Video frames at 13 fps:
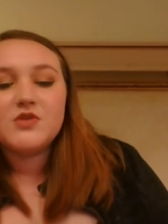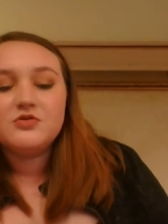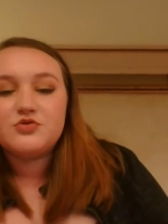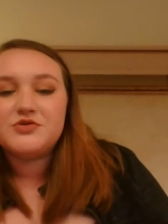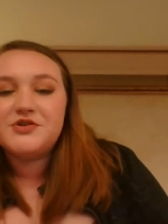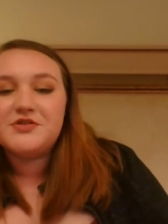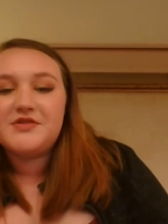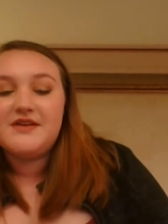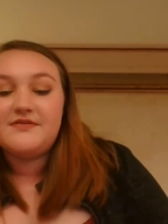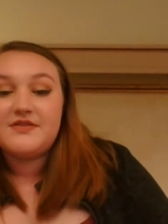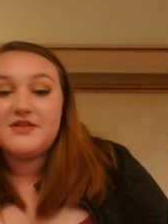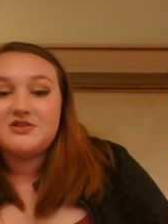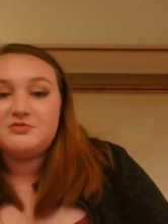Georgia
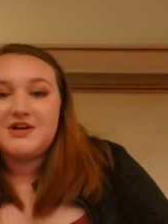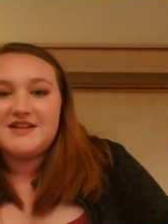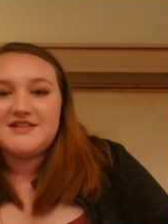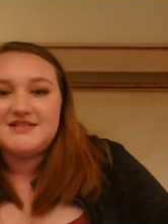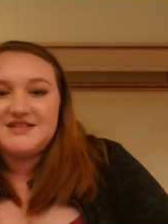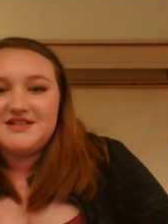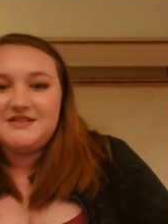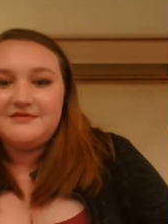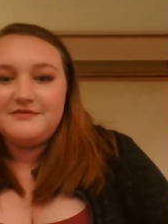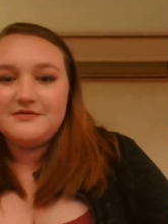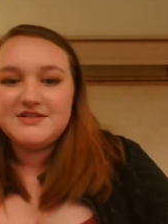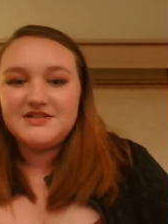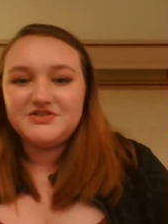O'Keeffe in the 20th
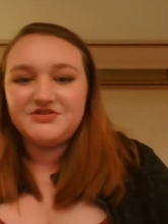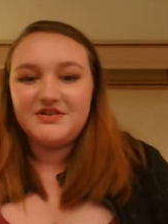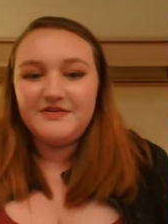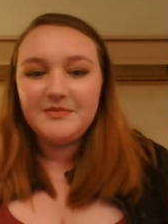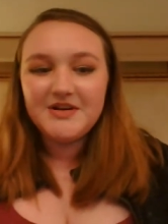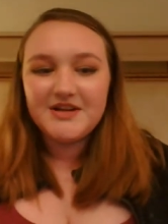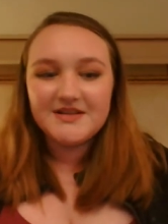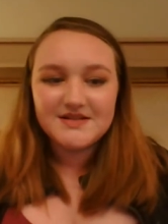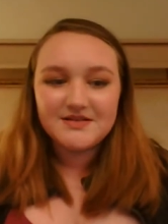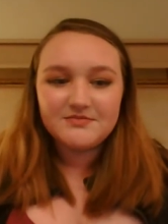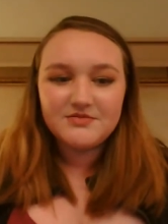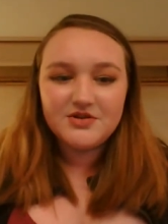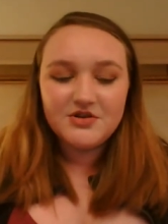century
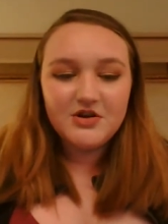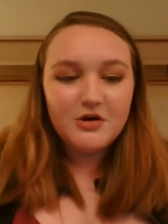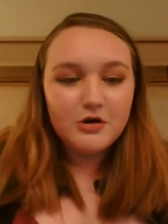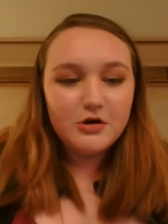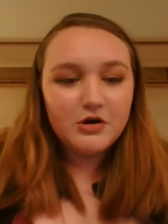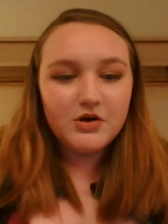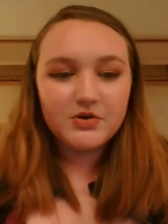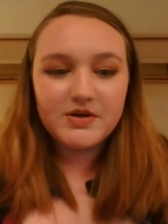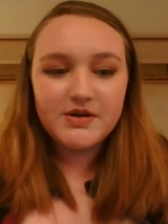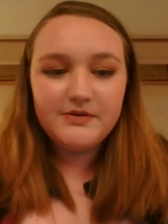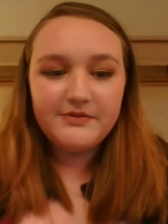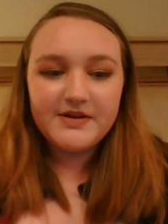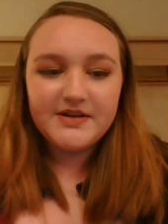feminism,
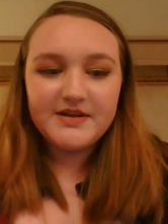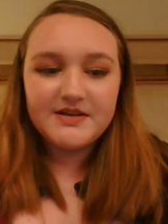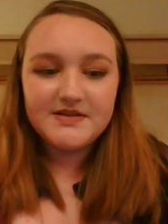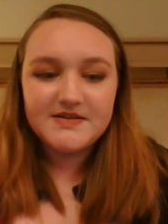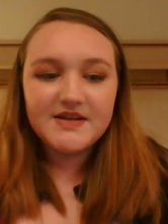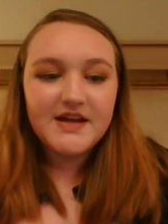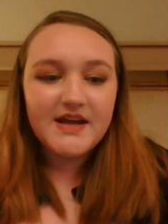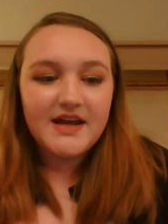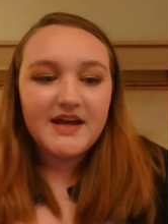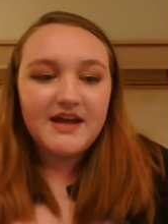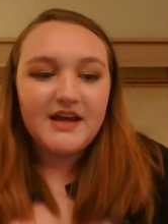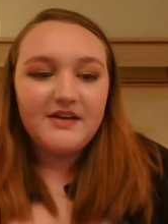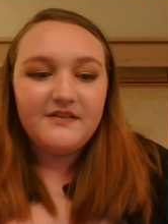O'Keeffe is
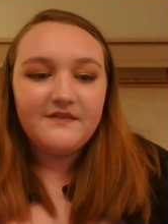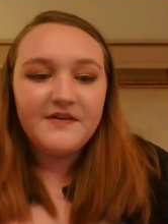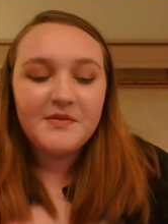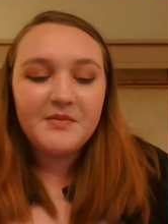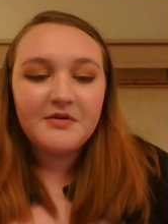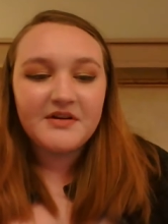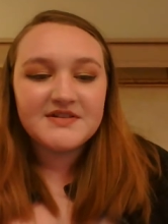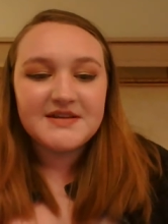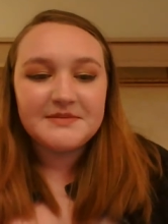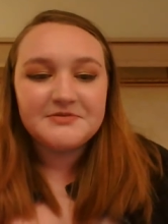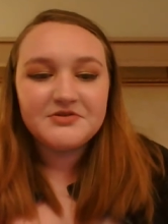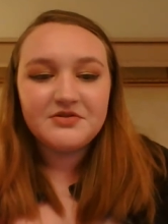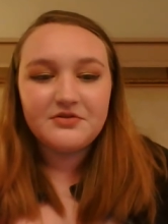a female
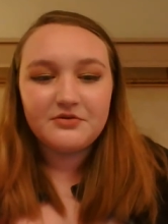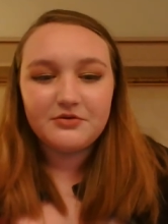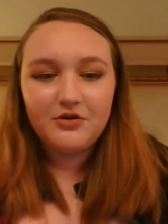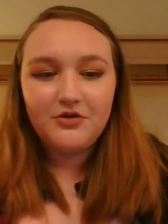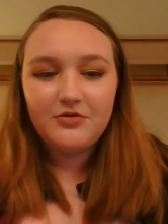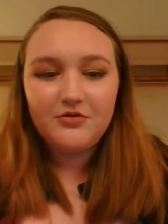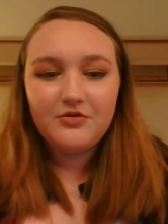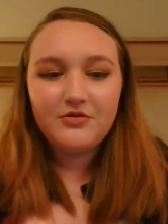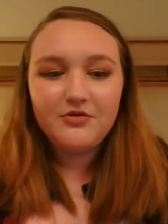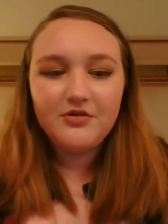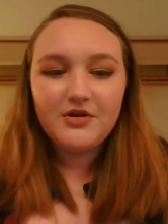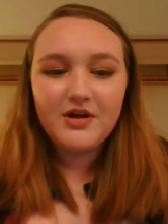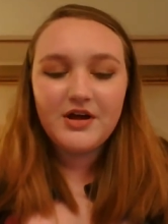exception to the role.
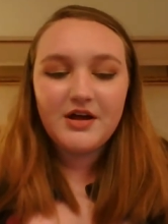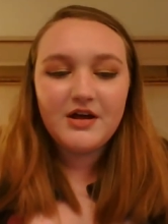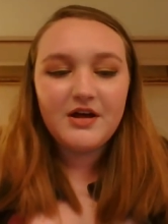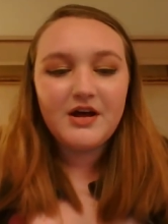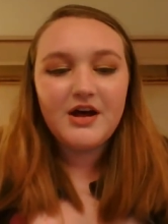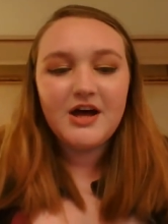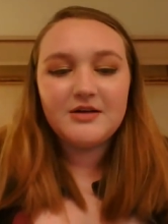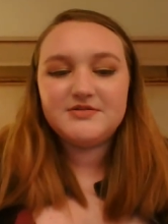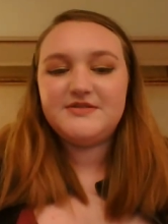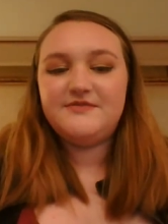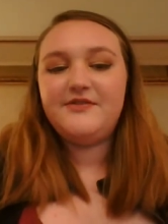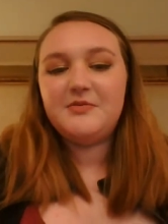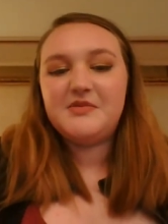
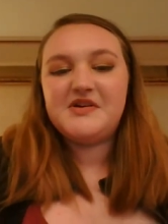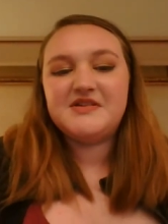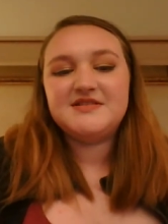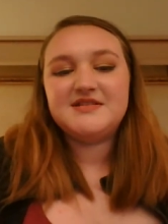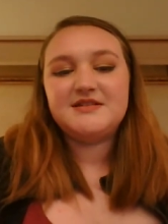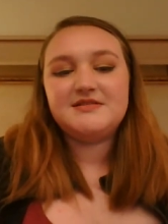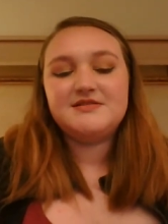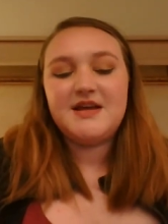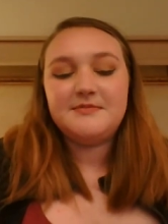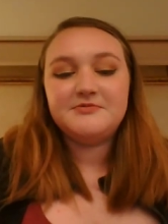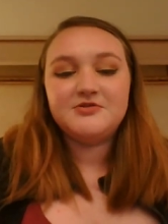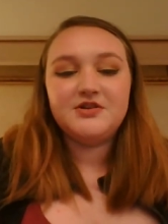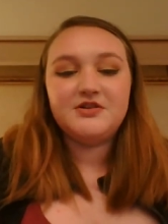Female
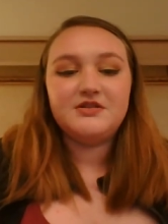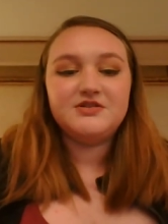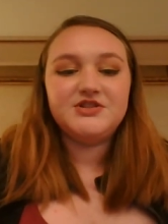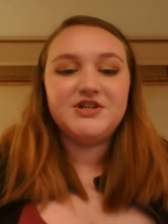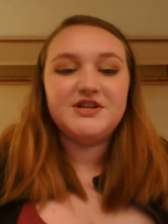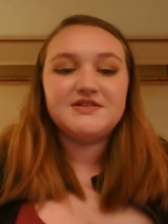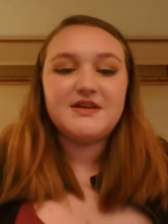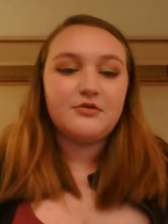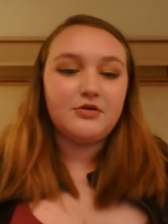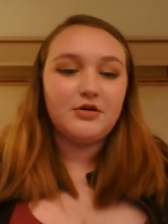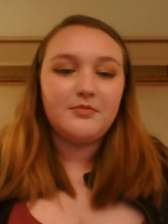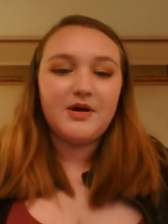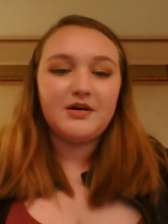exception. She is a
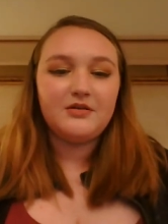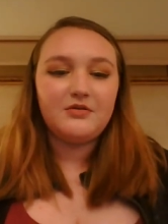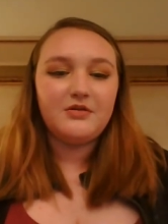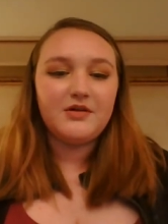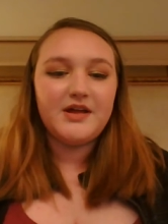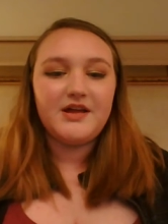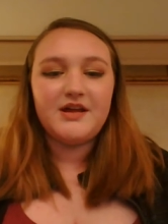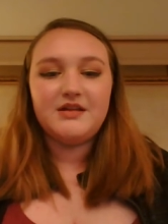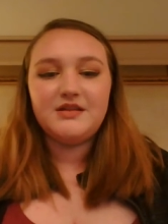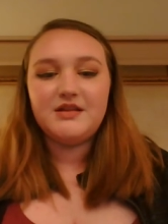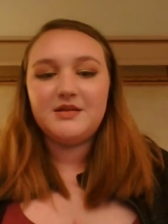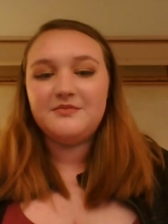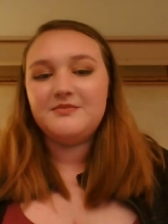role model
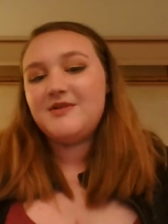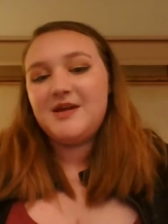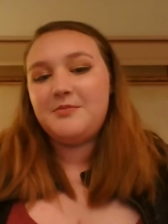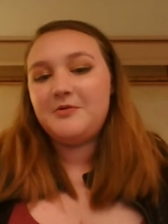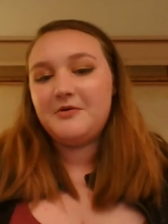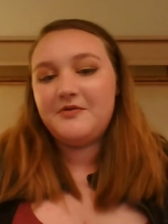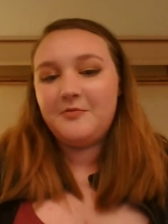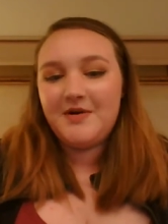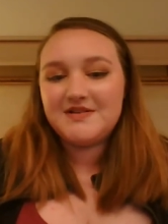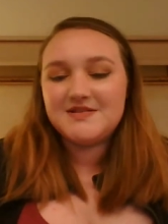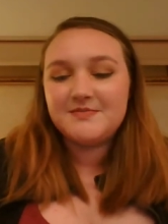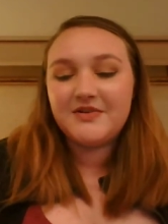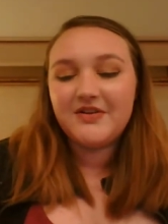and a proof of
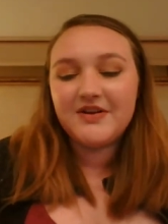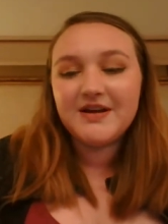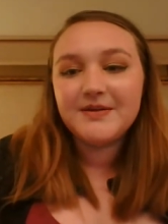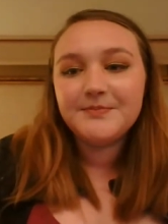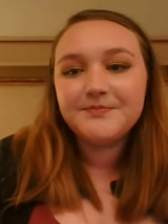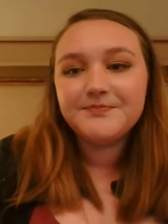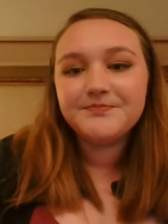possibility.